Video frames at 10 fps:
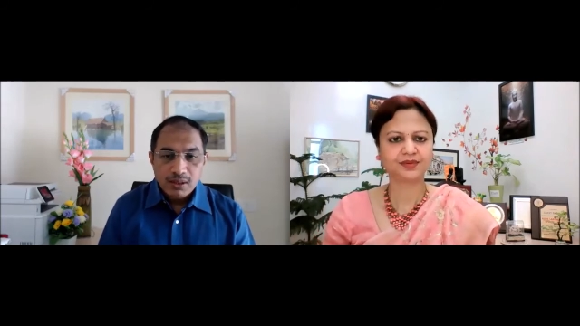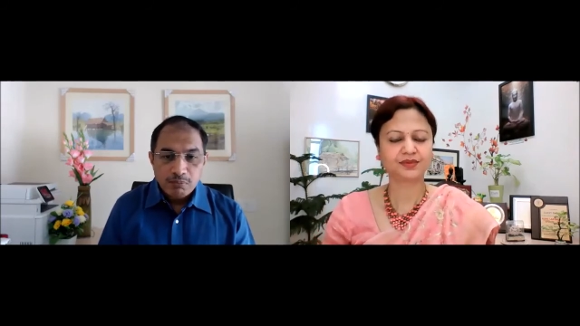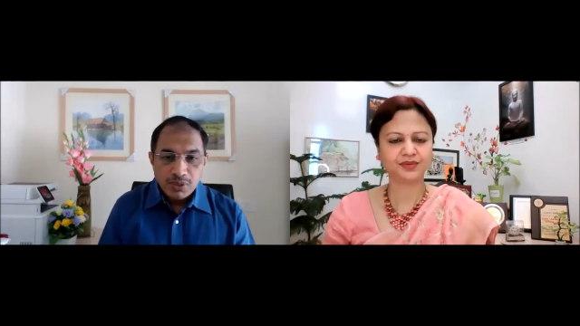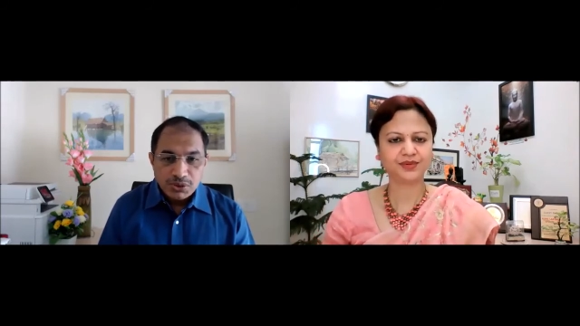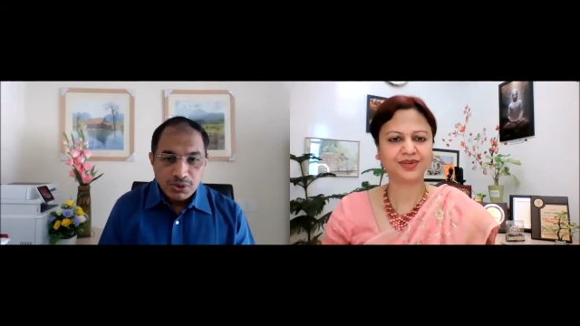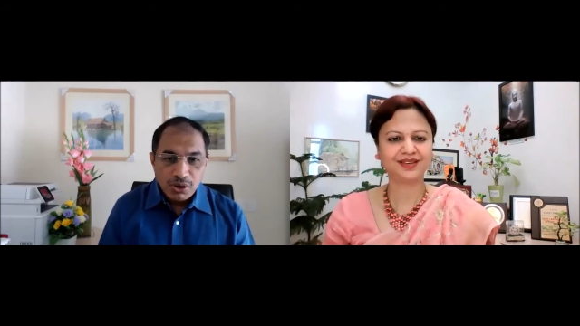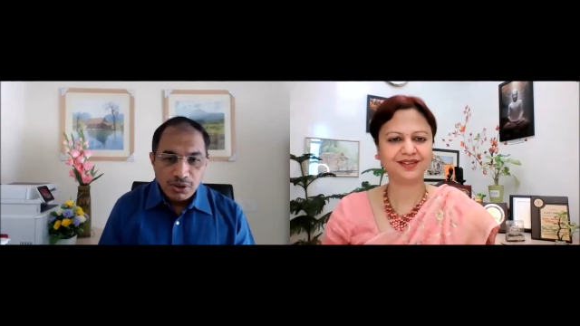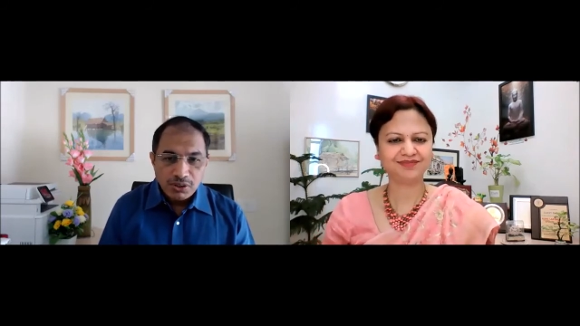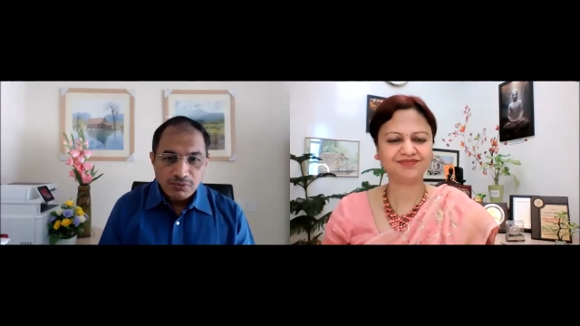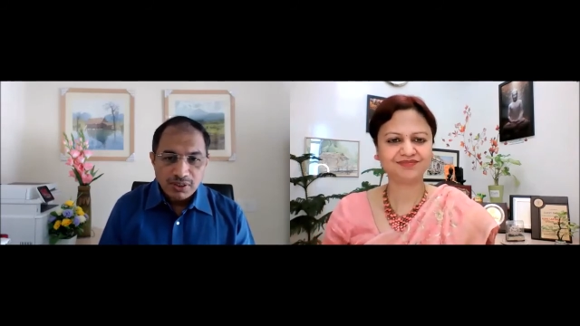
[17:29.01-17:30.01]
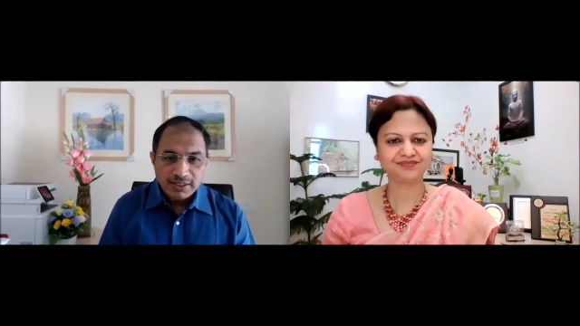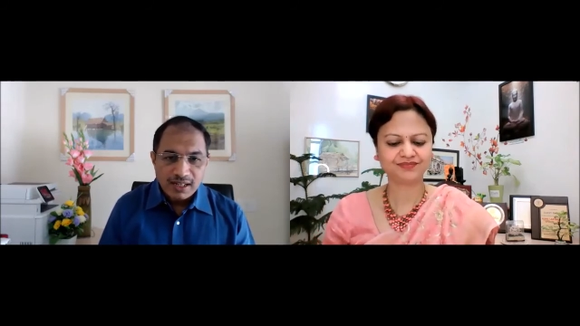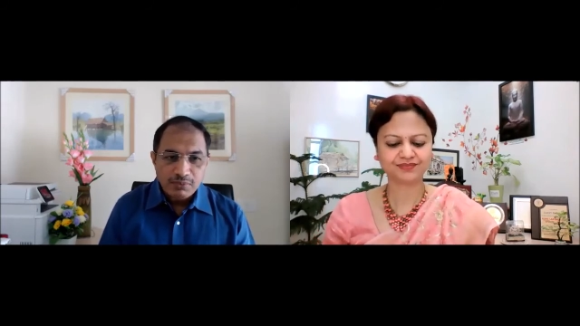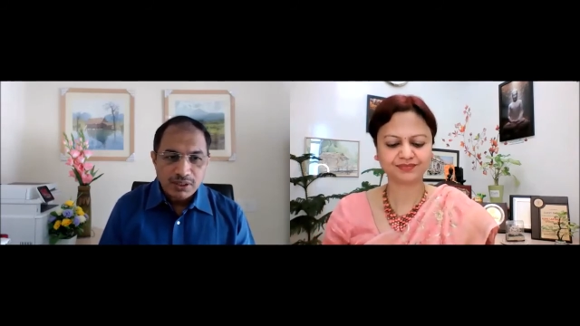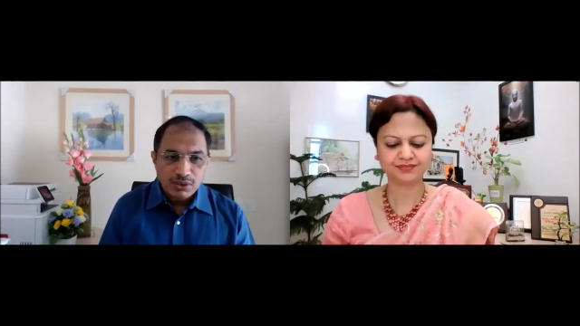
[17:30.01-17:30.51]
Speaker 1: majority of the
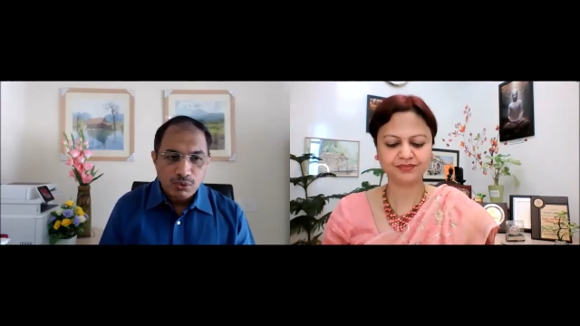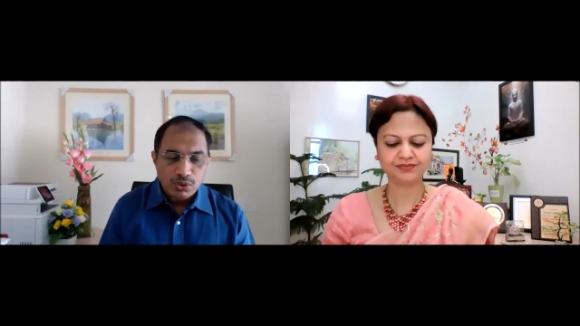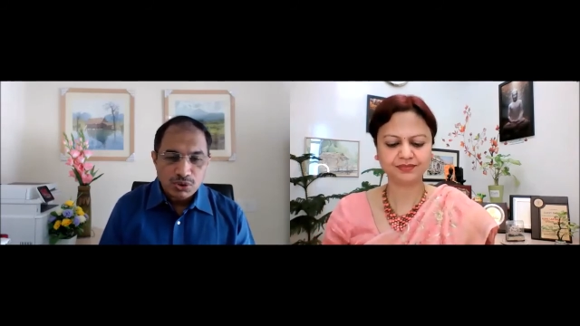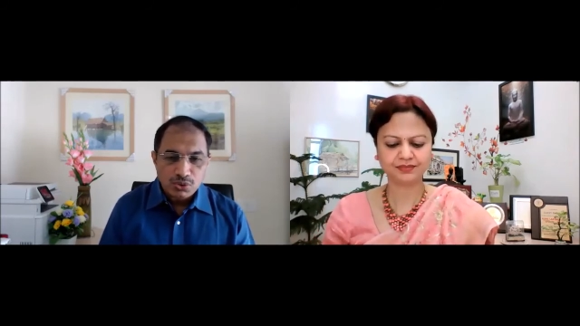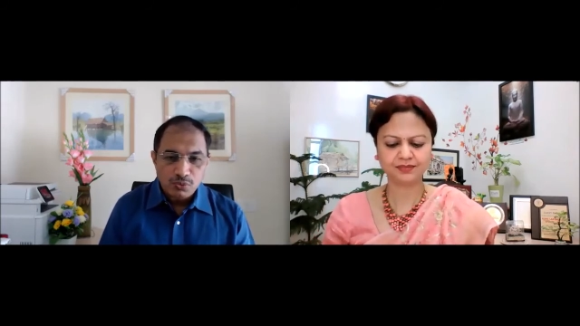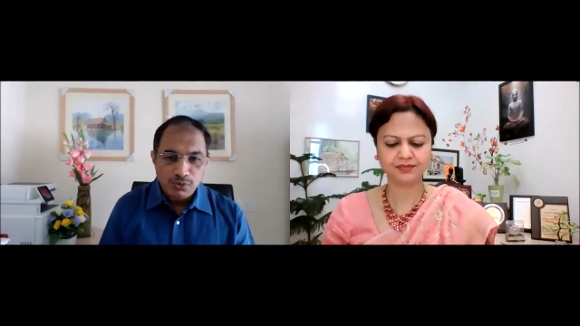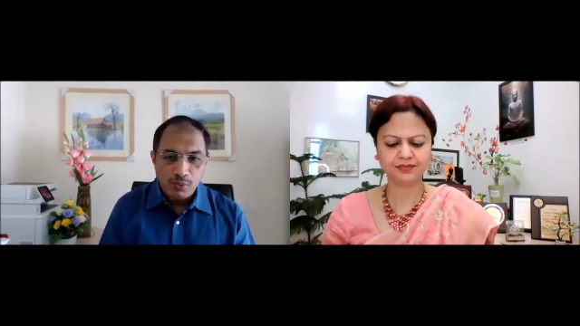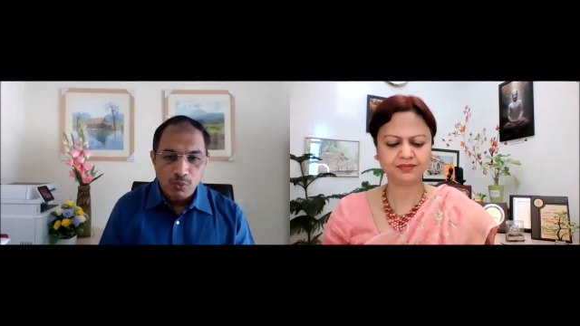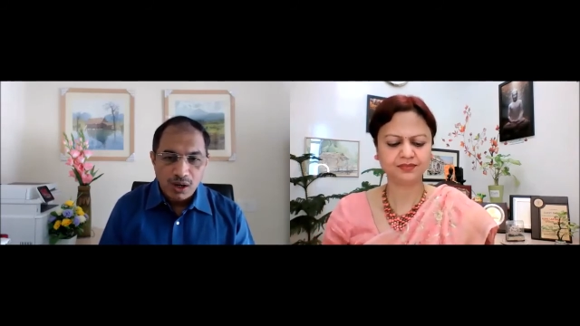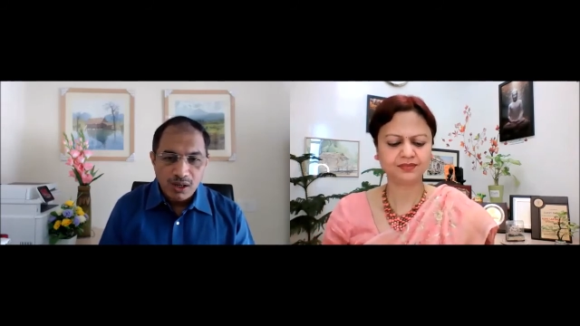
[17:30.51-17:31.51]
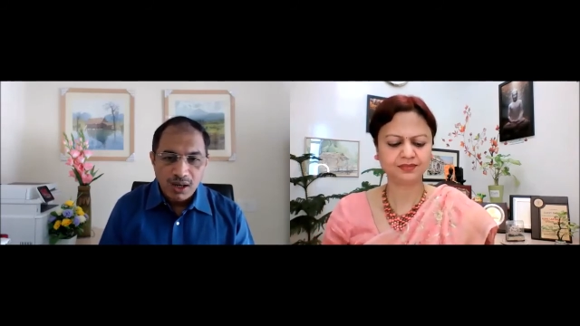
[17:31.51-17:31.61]
time it goes to from one